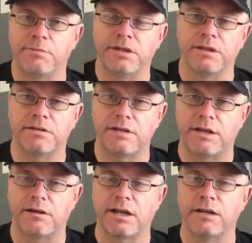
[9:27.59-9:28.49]
But
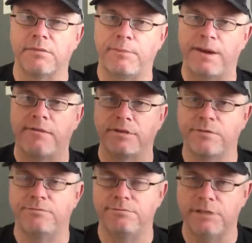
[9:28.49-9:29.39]
here I'm having to
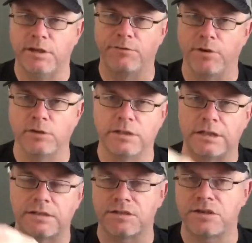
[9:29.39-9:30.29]
fold
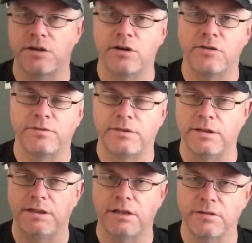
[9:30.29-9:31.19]
out the stove,
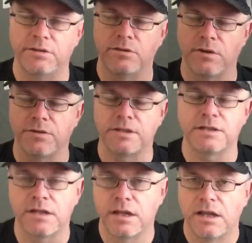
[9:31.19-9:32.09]
do all this,